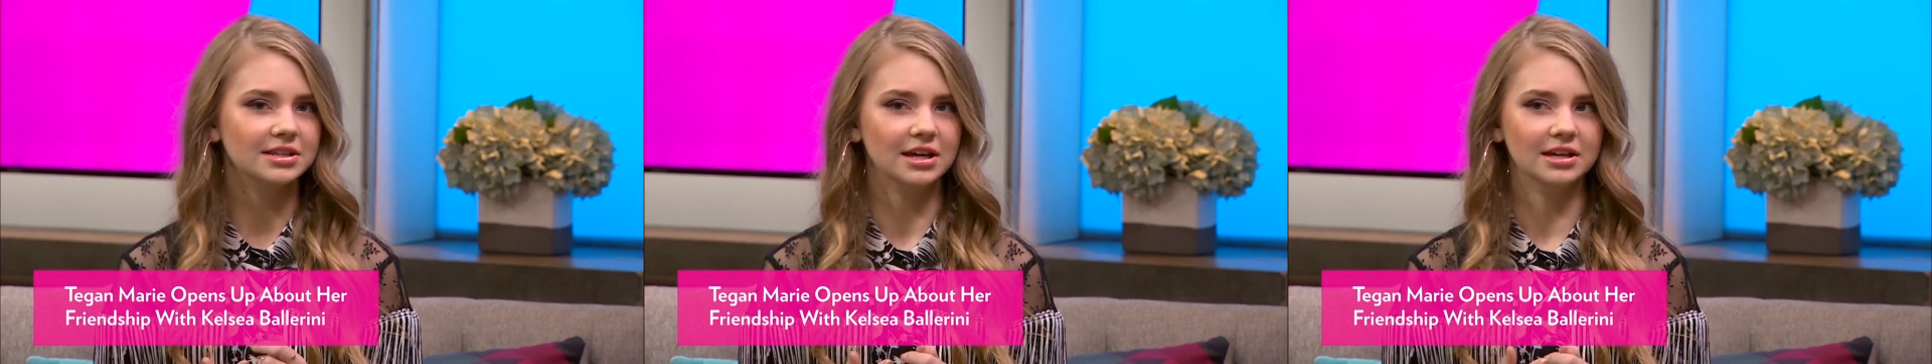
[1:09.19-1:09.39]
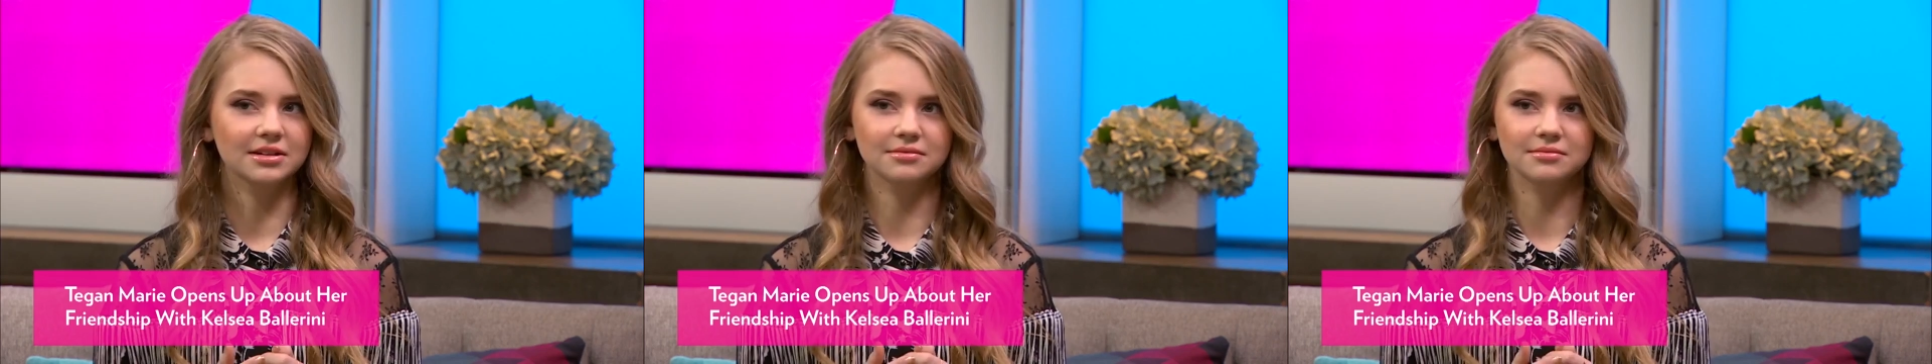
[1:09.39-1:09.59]

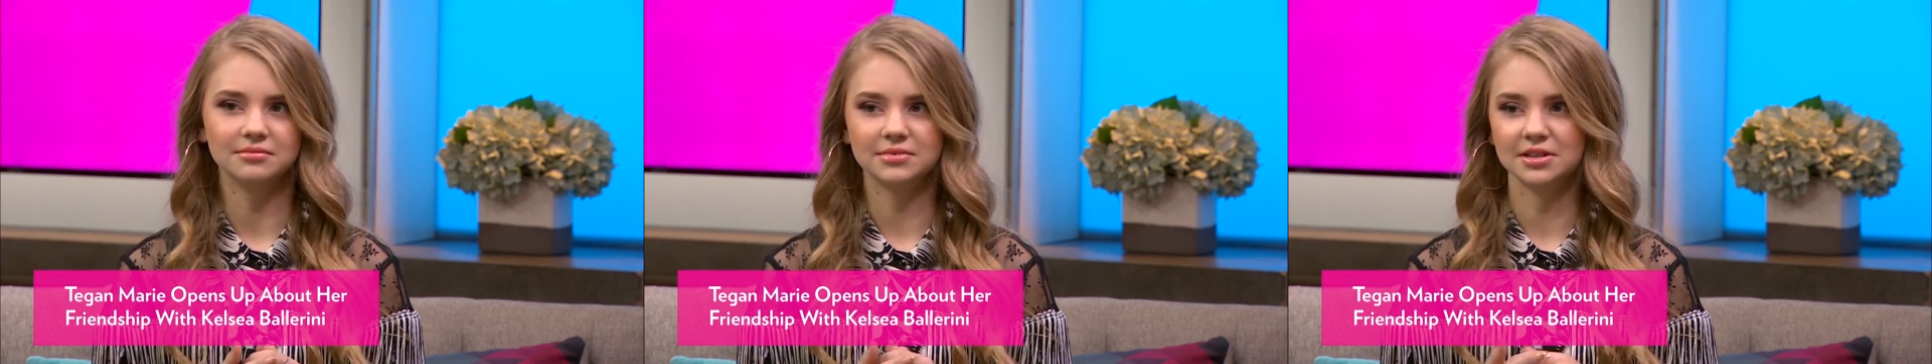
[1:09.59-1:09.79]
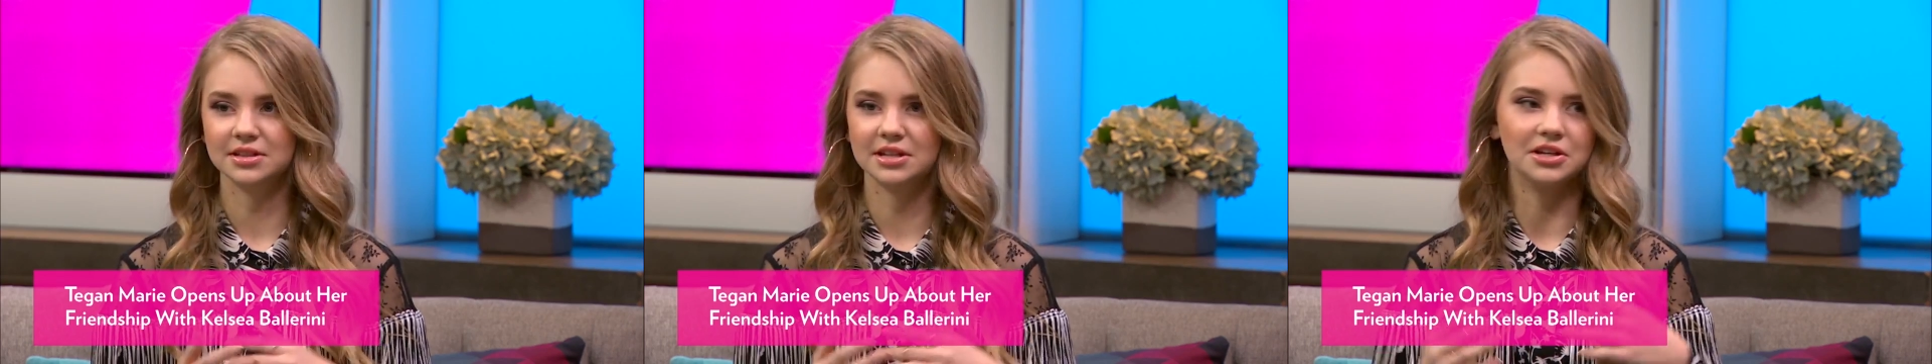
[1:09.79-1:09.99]
then
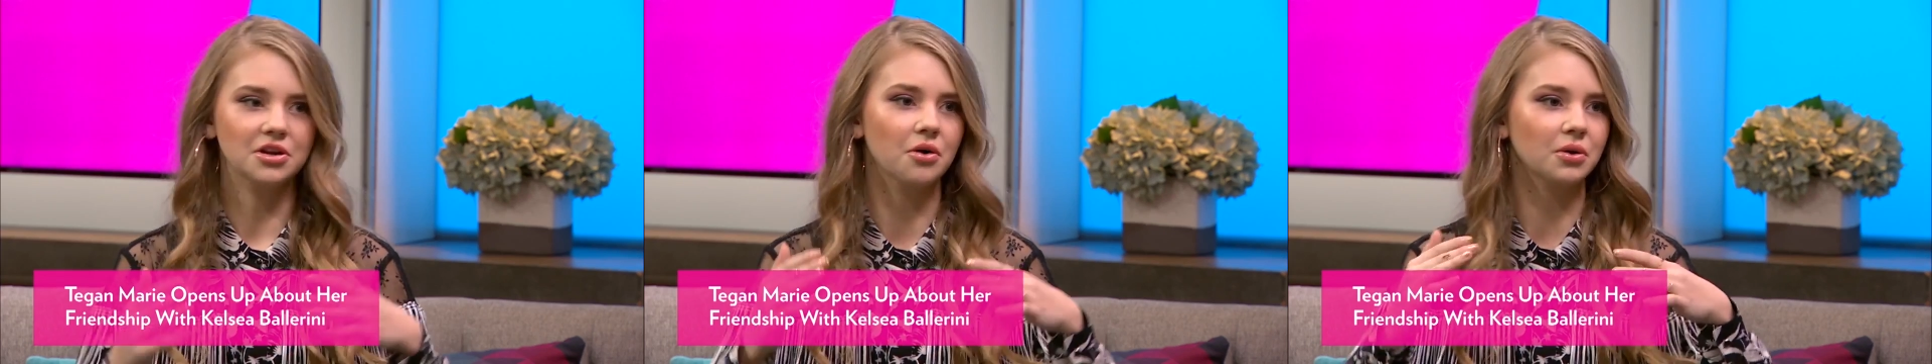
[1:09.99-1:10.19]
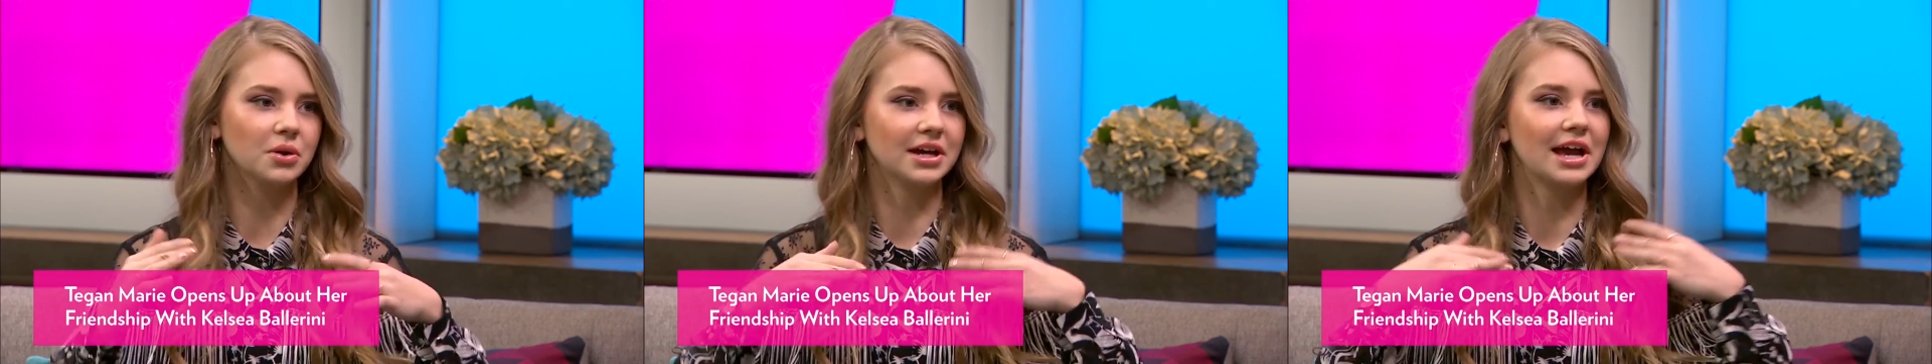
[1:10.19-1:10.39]
and they
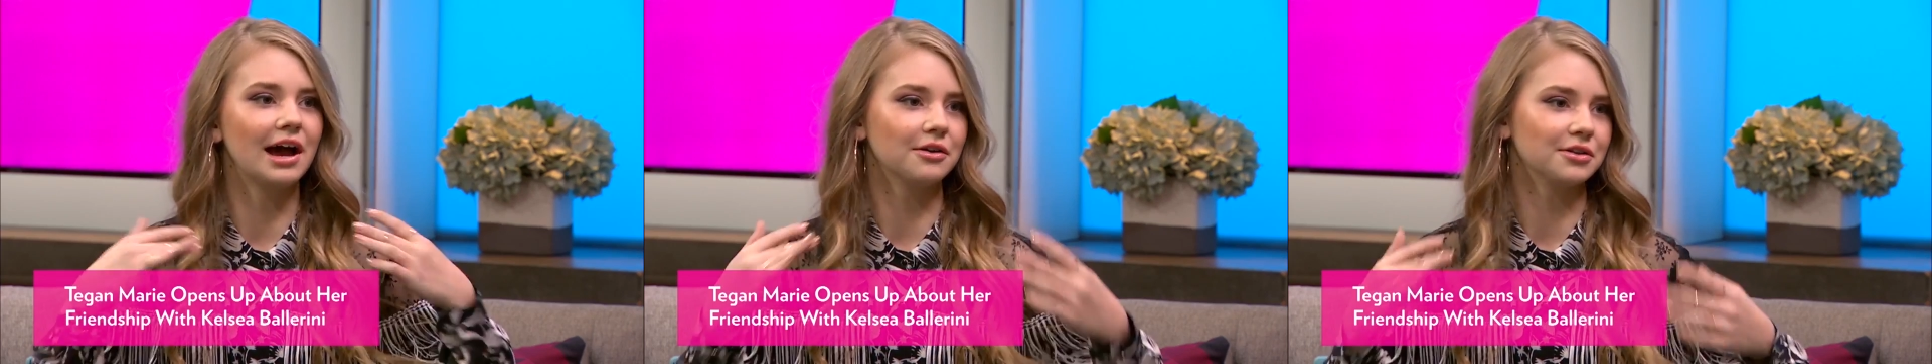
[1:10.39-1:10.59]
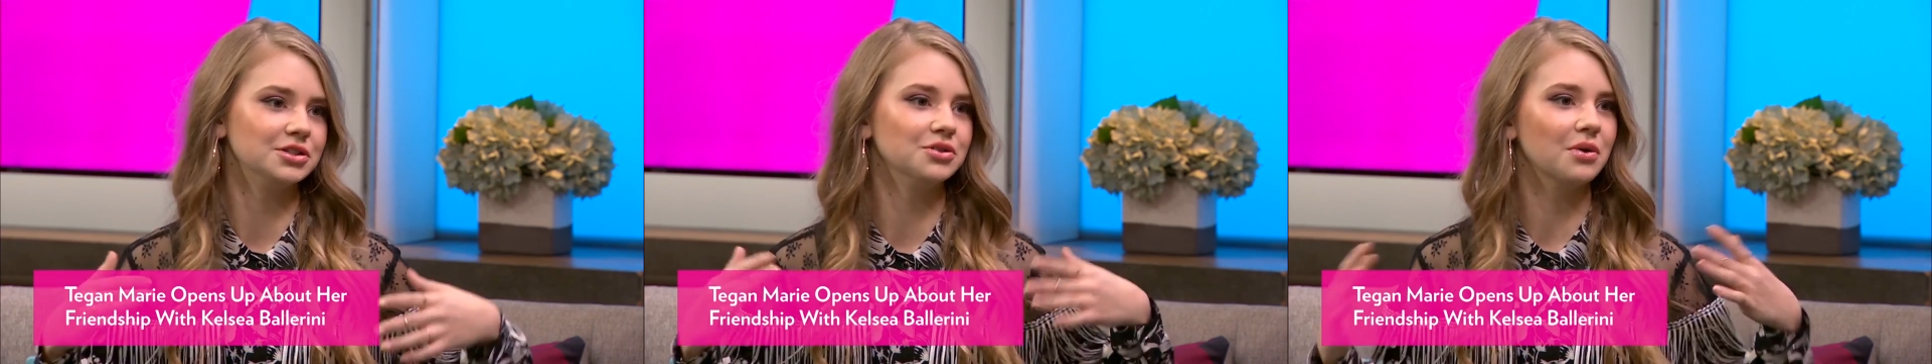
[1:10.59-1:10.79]
know like
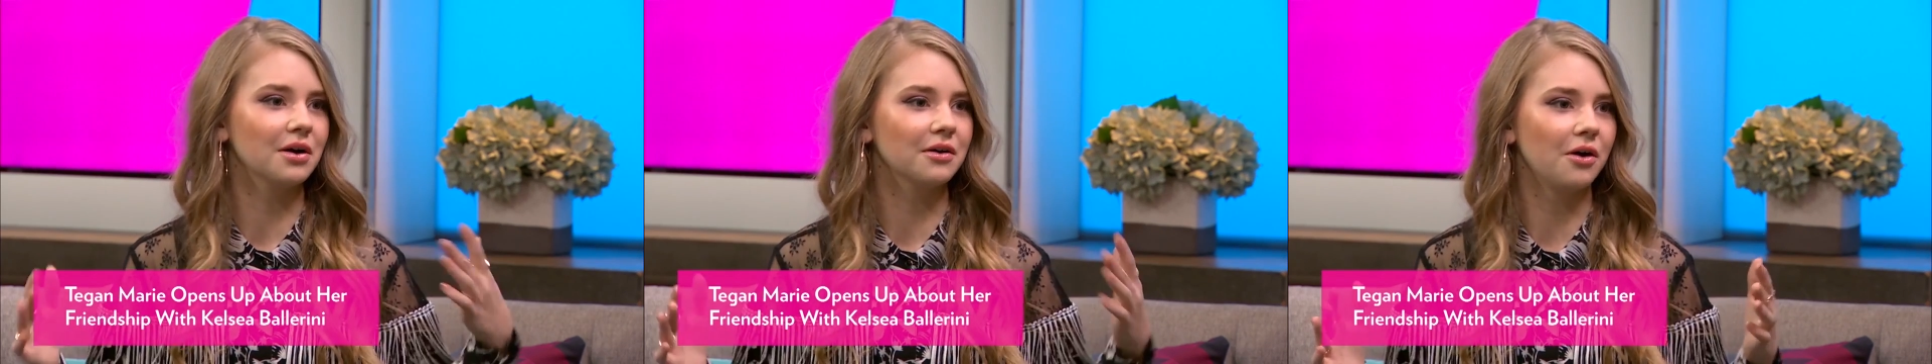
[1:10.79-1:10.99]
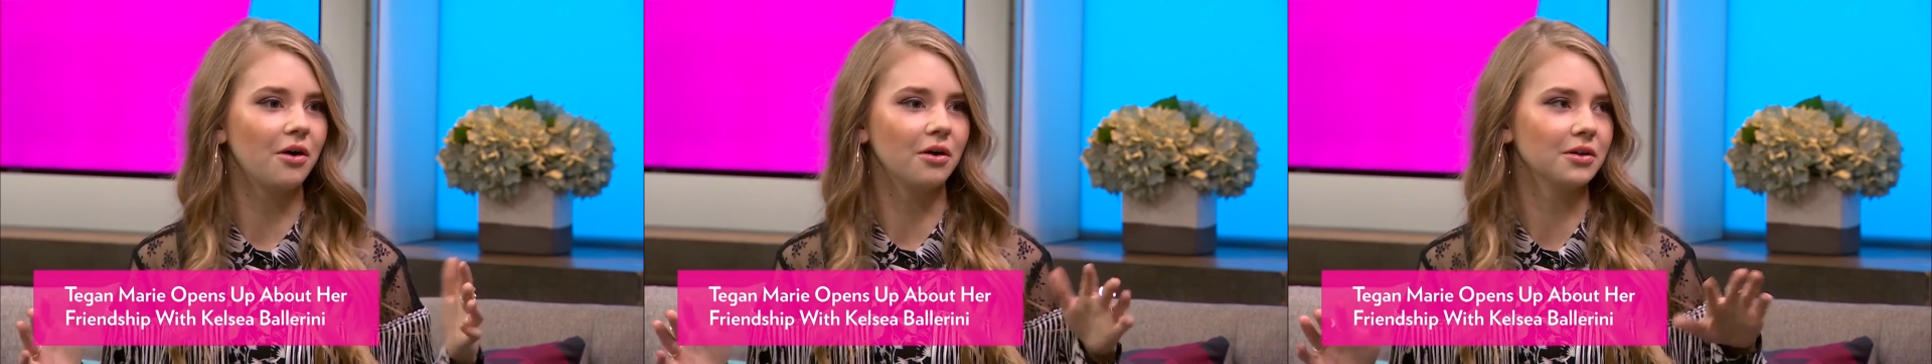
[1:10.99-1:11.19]
how to
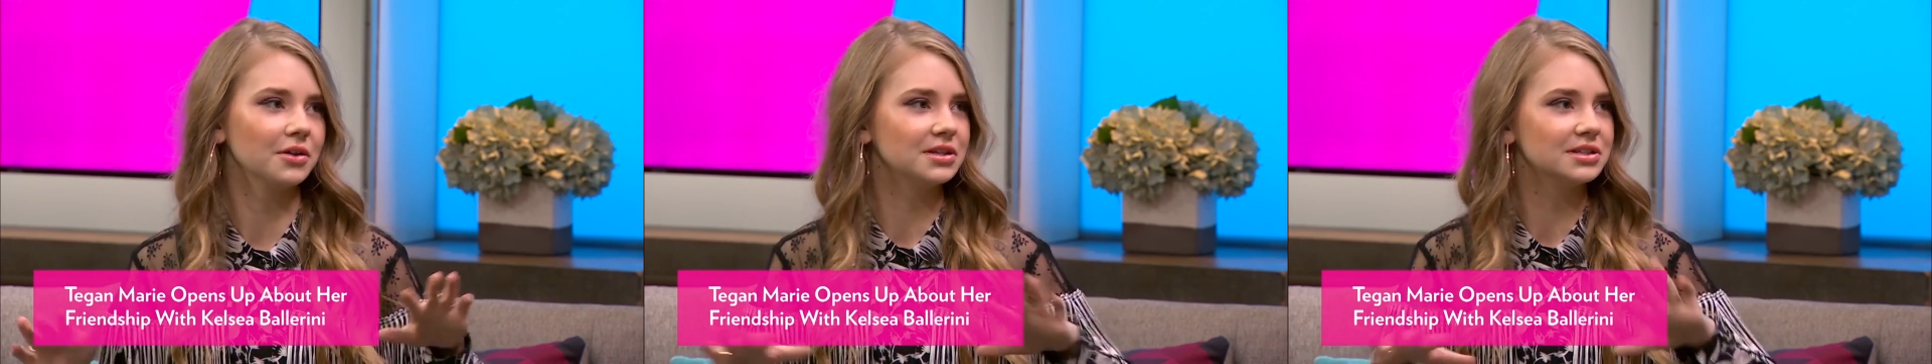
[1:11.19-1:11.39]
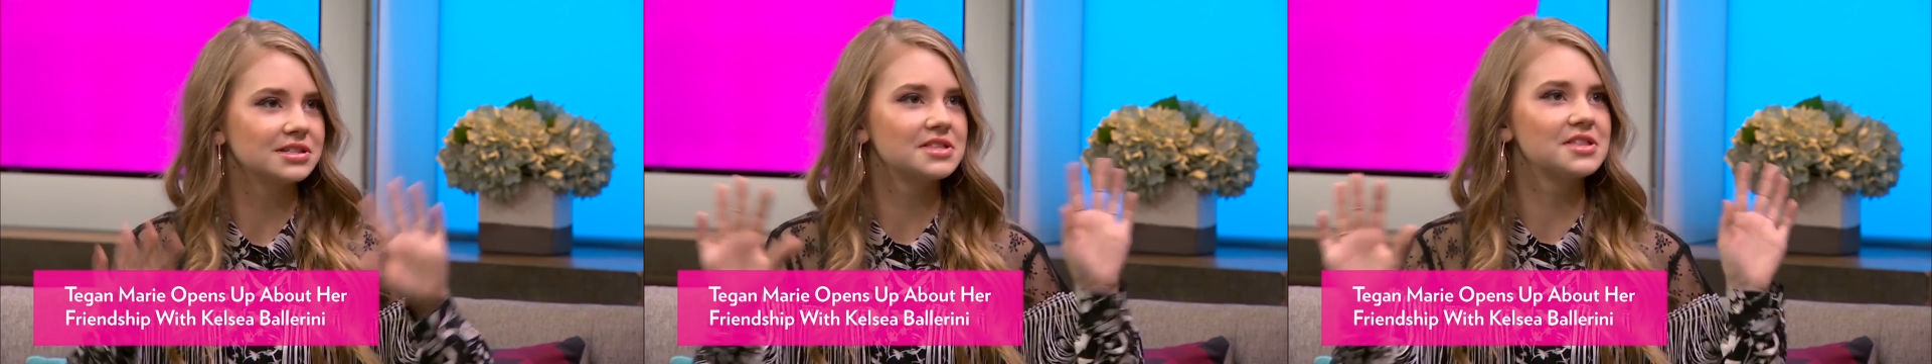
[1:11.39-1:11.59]
do
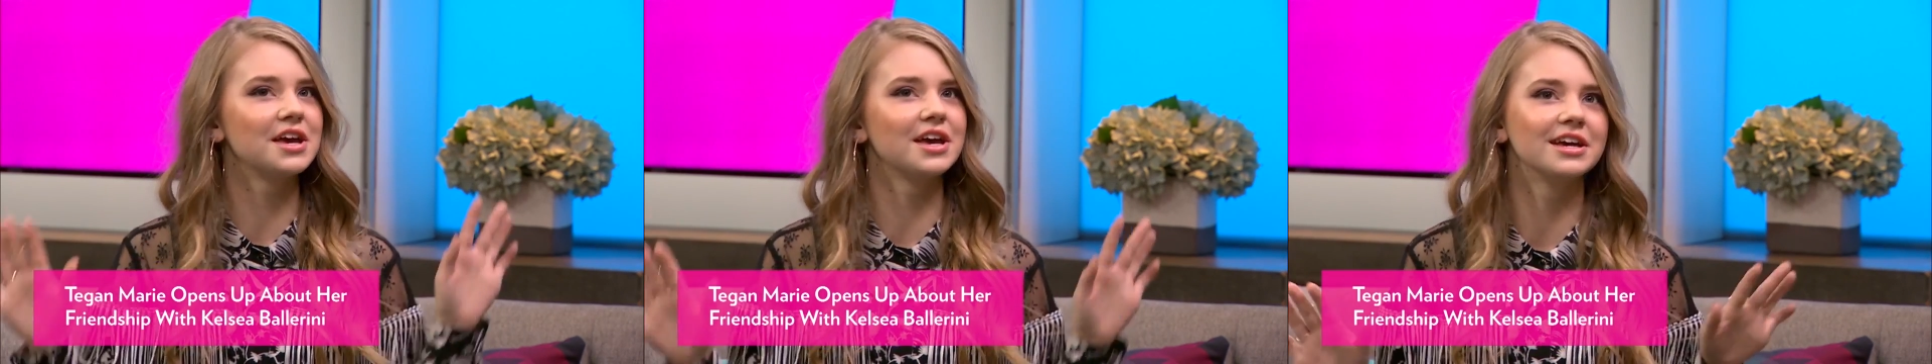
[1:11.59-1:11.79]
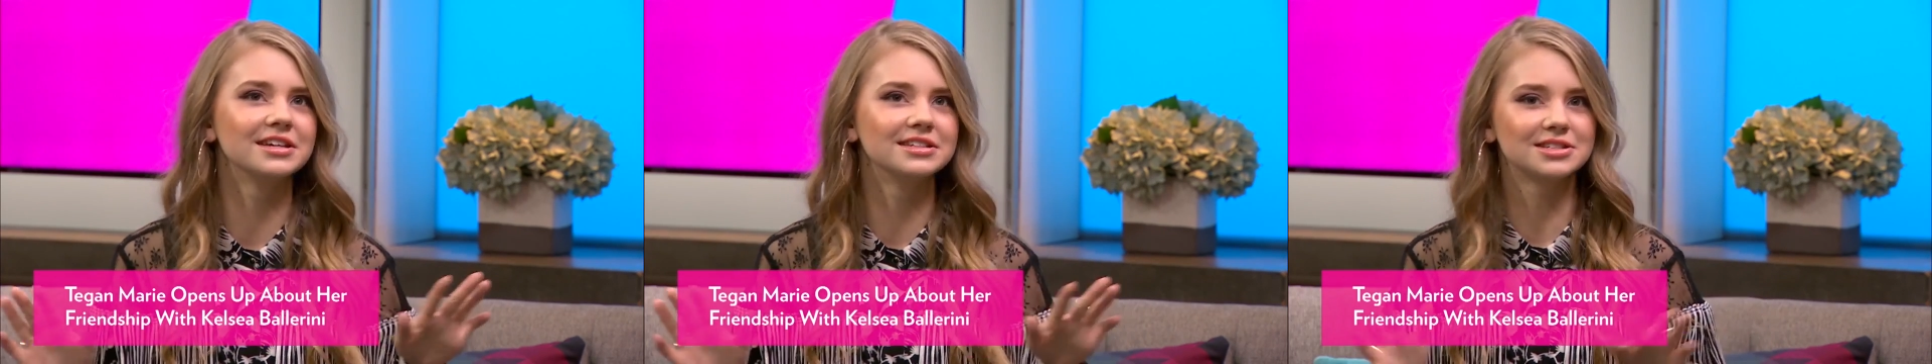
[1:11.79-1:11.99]
all these
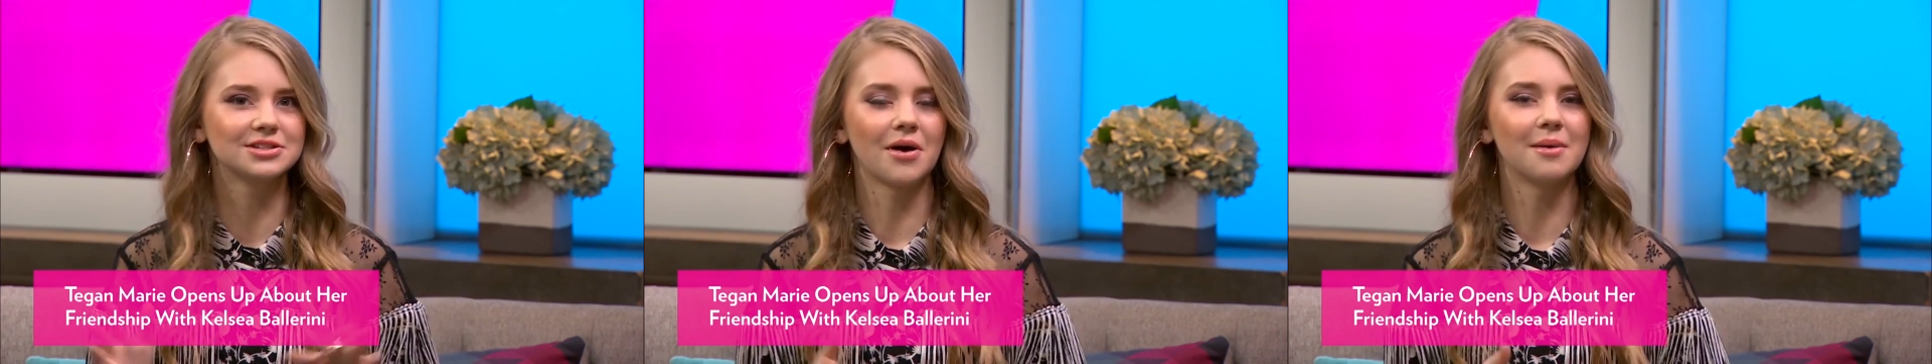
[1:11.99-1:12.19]
things.